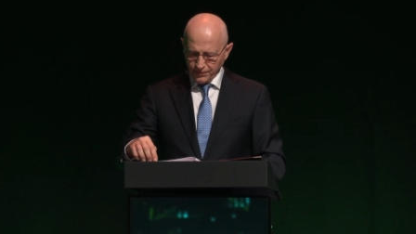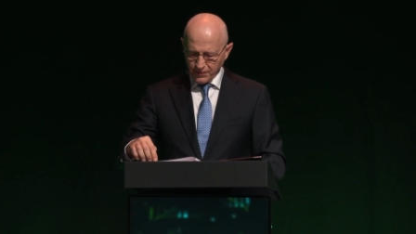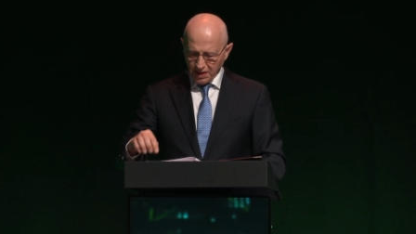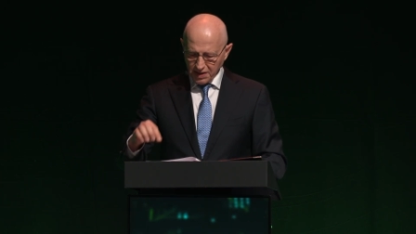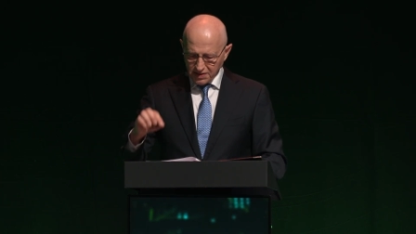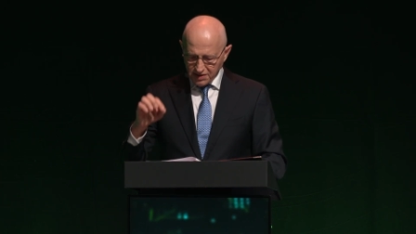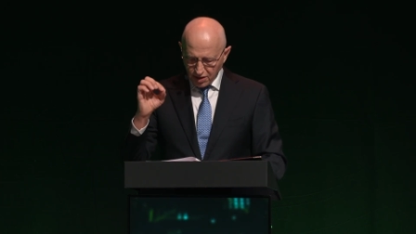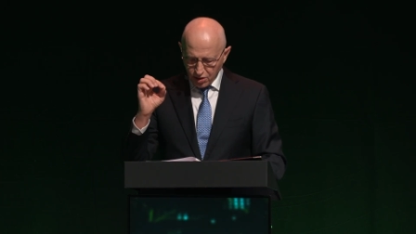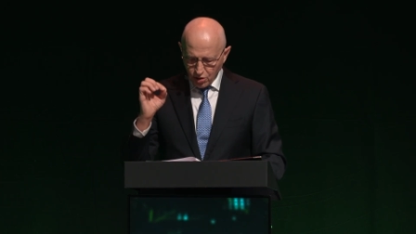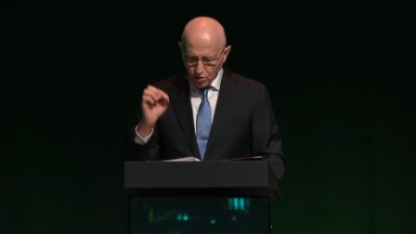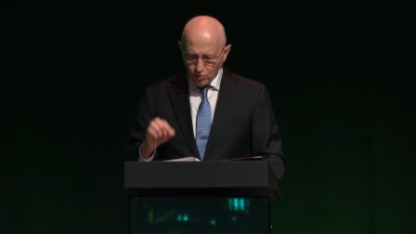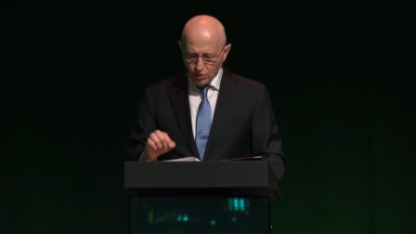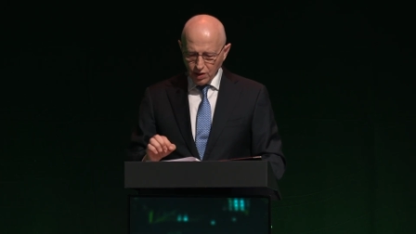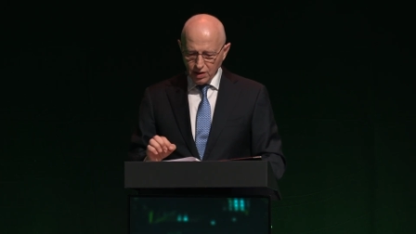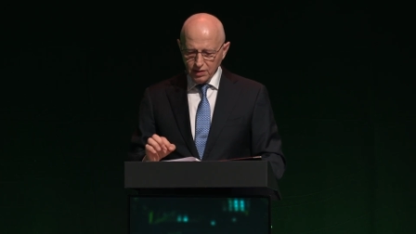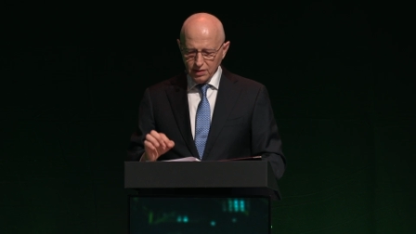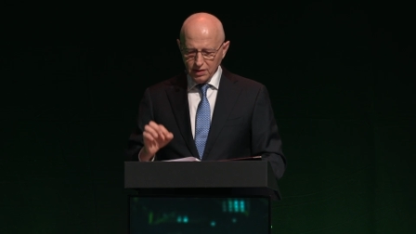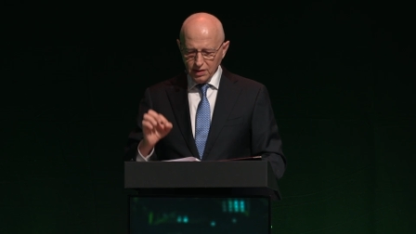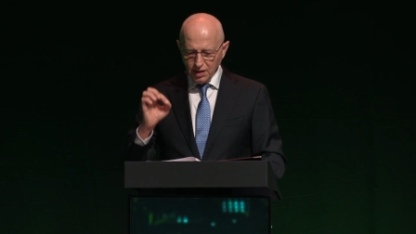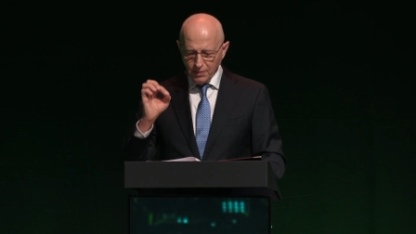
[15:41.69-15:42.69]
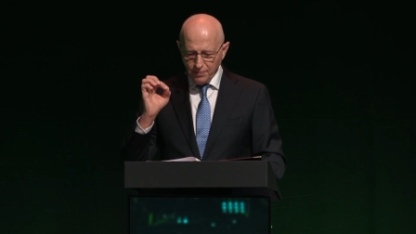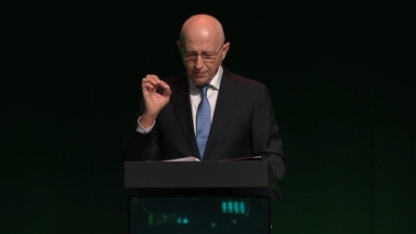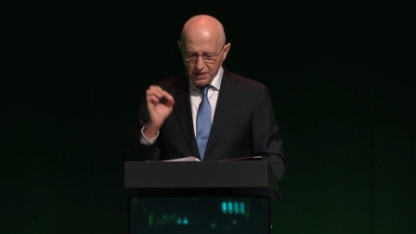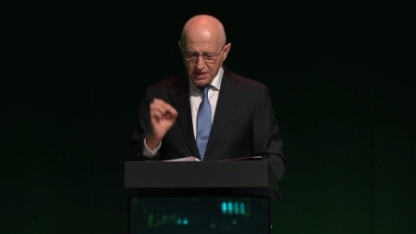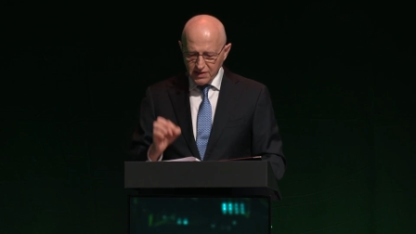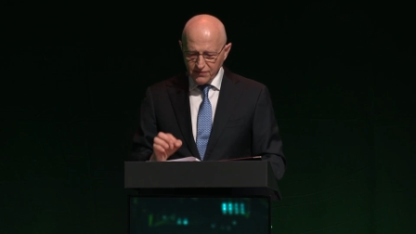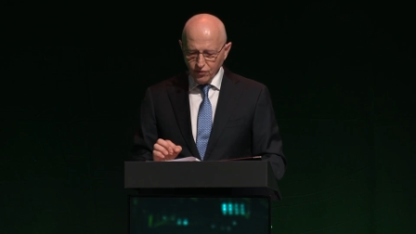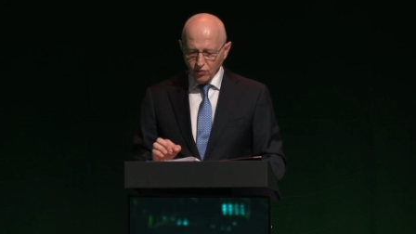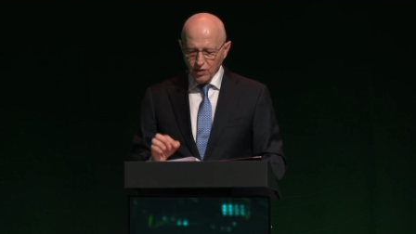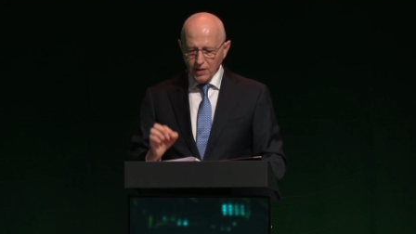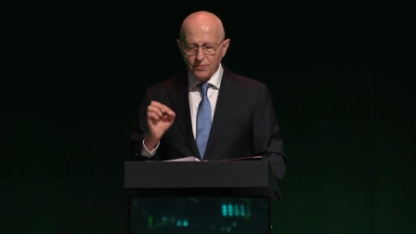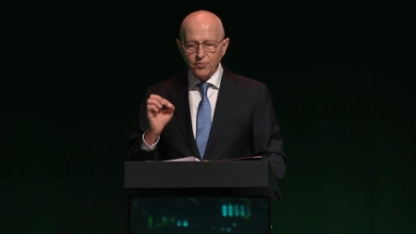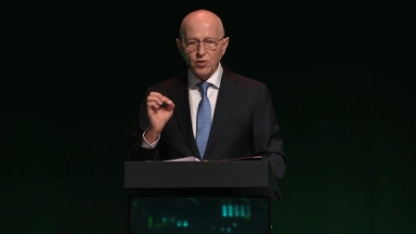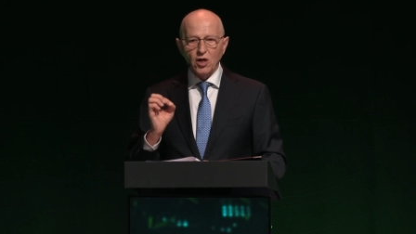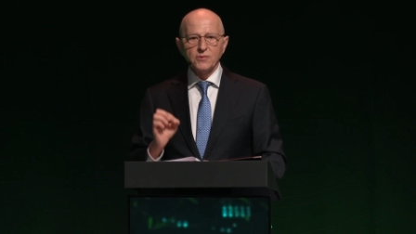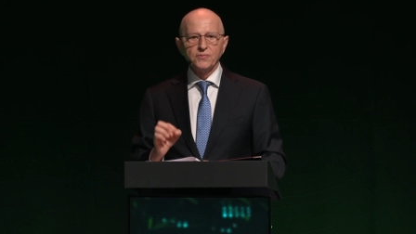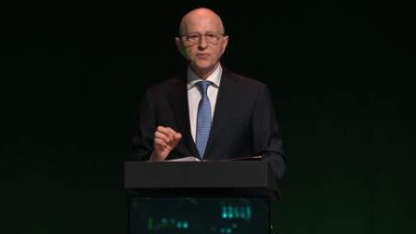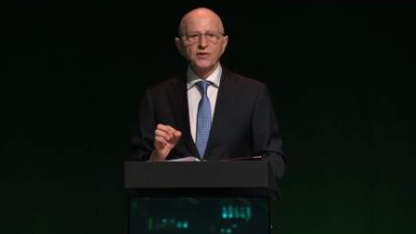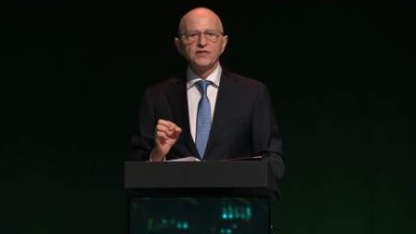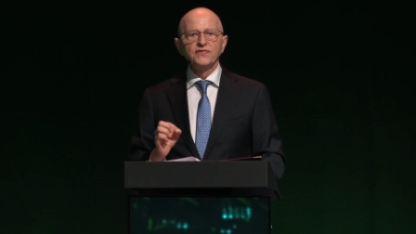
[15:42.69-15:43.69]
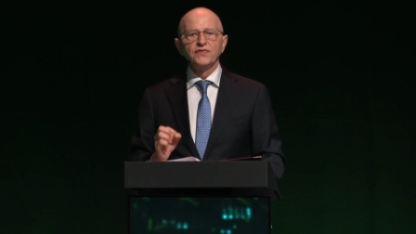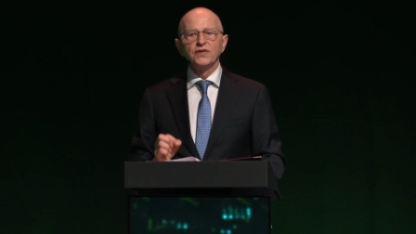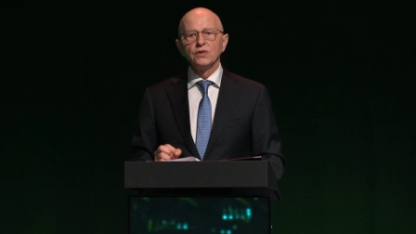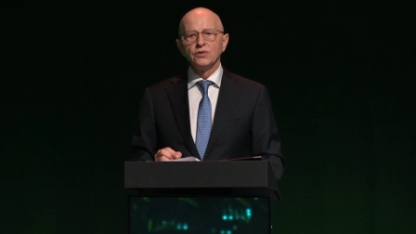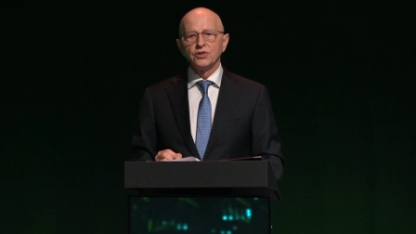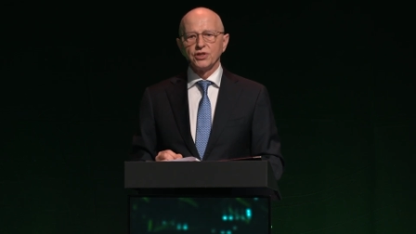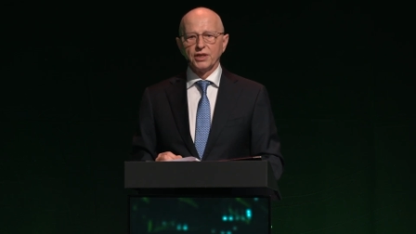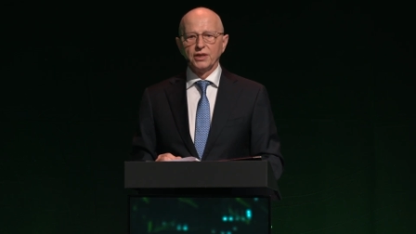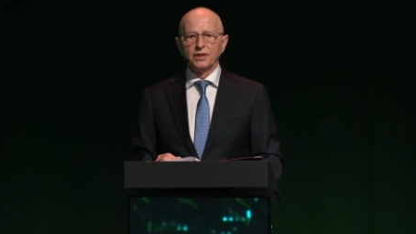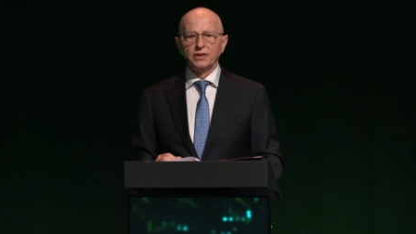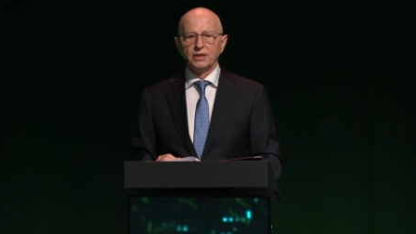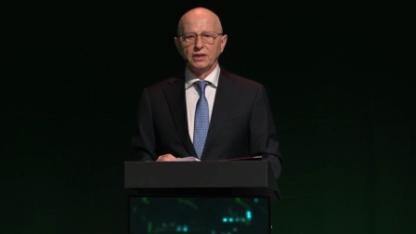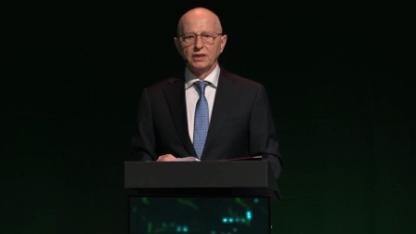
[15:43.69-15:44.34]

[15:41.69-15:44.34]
A secure, a peaceful and prosperous future,